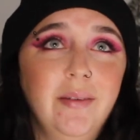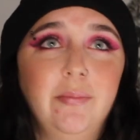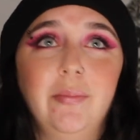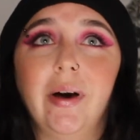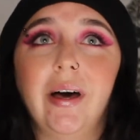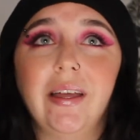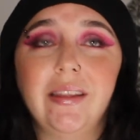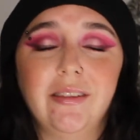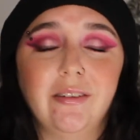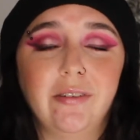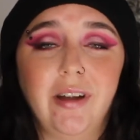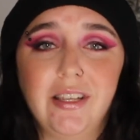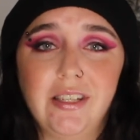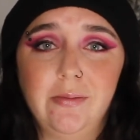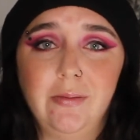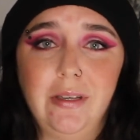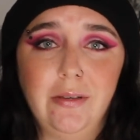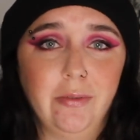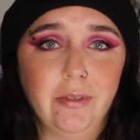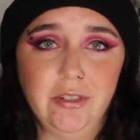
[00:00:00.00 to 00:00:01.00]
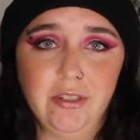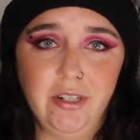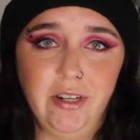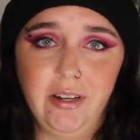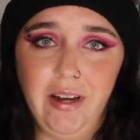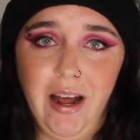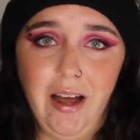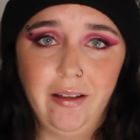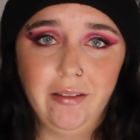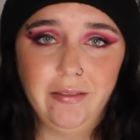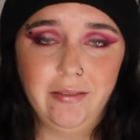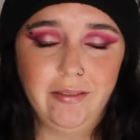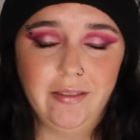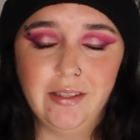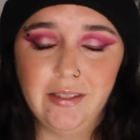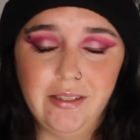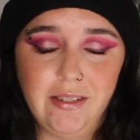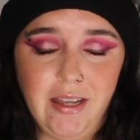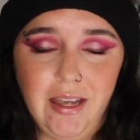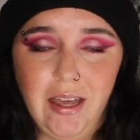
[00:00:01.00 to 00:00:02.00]
but the recipe will turn out
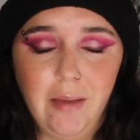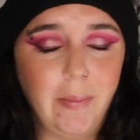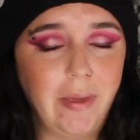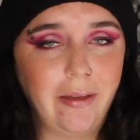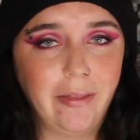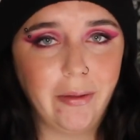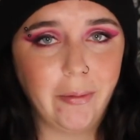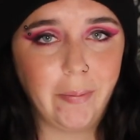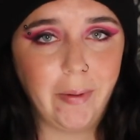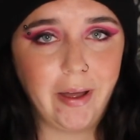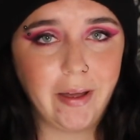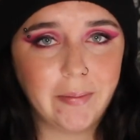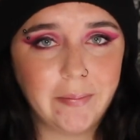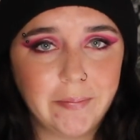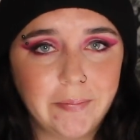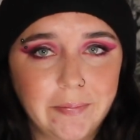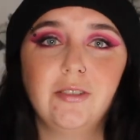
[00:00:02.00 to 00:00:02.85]
the same either way.